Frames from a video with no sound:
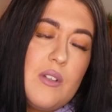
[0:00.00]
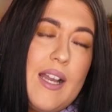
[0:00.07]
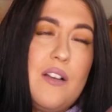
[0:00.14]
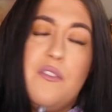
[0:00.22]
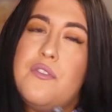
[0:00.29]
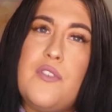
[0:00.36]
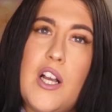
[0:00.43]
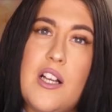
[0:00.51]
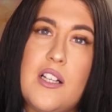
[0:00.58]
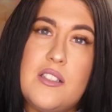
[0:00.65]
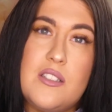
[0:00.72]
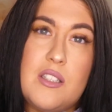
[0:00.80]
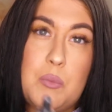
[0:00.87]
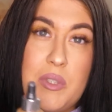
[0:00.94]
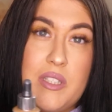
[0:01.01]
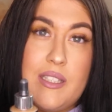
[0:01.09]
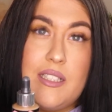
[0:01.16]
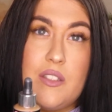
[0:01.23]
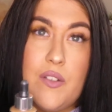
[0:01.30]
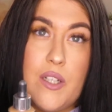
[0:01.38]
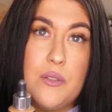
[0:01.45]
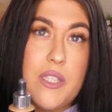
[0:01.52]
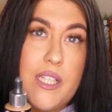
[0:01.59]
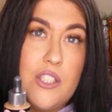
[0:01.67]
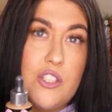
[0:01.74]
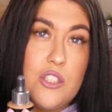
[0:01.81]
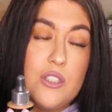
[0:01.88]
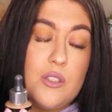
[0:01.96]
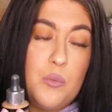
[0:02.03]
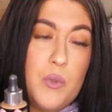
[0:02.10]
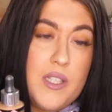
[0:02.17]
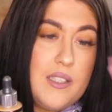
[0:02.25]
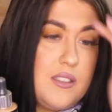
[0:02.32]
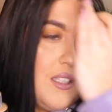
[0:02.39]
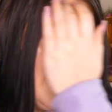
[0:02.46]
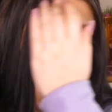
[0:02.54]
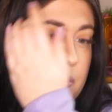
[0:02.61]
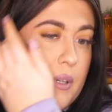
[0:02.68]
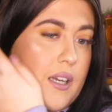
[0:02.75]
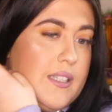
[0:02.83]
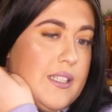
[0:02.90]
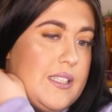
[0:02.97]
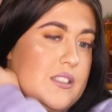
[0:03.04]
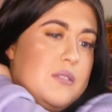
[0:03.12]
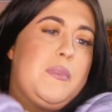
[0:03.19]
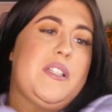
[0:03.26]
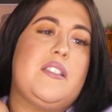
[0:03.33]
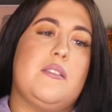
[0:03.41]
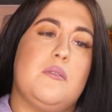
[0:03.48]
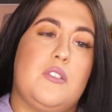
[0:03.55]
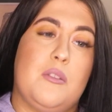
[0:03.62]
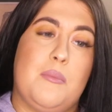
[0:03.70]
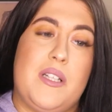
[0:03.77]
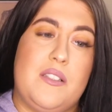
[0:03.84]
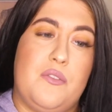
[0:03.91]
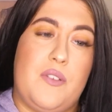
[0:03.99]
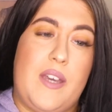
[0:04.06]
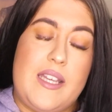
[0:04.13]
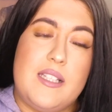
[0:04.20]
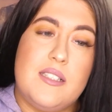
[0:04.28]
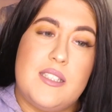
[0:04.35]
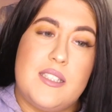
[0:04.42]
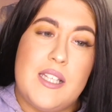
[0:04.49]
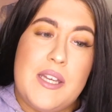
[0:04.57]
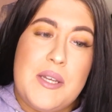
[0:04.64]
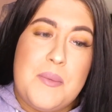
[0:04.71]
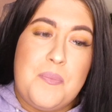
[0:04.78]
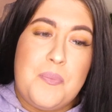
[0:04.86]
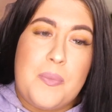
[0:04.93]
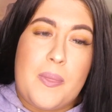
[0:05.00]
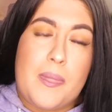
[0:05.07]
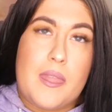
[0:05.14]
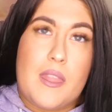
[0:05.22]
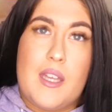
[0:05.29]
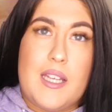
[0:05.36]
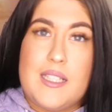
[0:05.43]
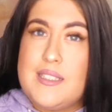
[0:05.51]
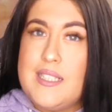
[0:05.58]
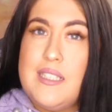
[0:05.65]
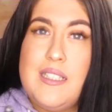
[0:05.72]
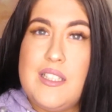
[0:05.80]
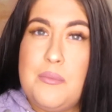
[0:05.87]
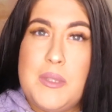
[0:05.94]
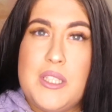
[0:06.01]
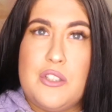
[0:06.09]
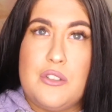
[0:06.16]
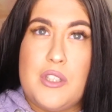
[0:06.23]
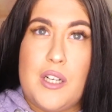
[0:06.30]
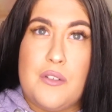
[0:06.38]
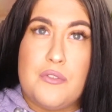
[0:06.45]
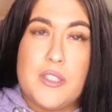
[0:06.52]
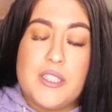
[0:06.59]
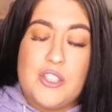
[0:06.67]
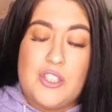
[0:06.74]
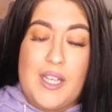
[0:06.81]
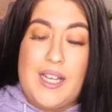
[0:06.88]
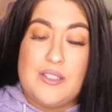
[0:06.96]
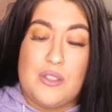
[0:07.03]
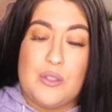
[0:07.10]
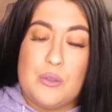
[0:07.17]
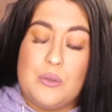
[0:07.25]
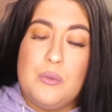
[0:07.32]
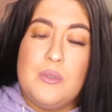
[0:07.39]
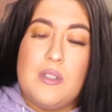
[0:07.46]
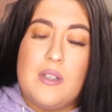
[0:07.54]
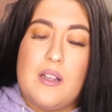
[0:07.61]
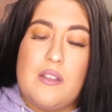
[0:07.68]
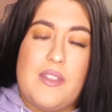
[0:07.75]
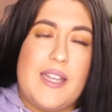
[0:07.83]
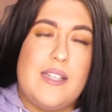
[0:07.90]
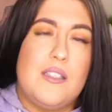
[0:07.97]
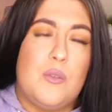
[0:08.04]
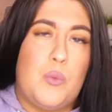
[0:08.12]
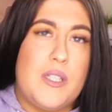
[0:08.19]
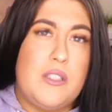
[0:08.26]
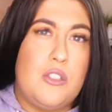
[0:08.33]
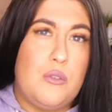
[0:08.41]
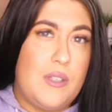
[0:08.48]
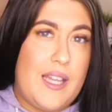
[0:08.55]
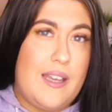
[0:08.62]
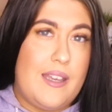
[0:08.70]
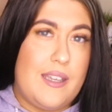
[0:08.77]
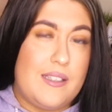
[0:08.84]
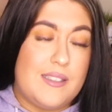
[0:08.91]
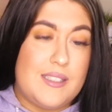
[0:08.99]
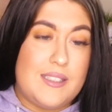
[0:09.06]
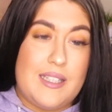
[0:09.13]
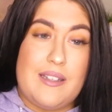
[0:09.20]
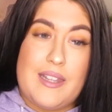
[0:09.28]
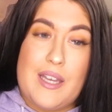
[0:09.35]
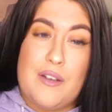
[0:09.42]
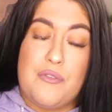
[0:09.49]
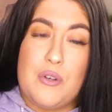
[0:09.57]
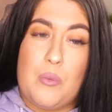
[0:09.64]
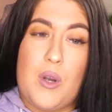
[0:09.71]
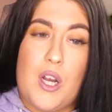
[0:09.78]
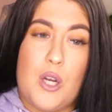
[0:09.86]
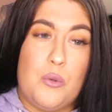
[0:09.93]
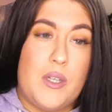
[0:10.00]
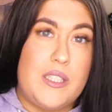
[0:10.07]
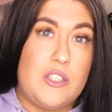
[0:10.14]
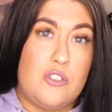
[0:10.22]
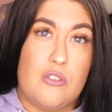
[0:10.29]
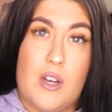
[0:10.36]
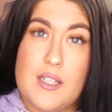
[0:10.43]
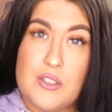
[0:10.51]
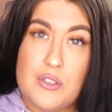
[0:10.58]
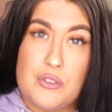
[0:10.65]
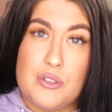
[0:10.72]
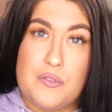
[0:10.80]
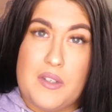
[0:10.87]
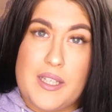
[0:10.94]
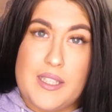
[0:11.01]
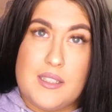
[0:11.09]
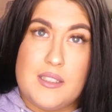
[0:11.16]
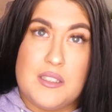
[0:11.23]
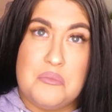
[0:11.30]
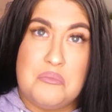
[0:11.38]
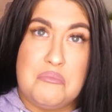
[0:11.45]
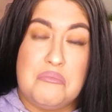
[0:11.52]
At first, with this foundation, when I started applying it to my to my face, it didn't give me good coverage at all. Then when you let it sit there for a while and it dries on your face,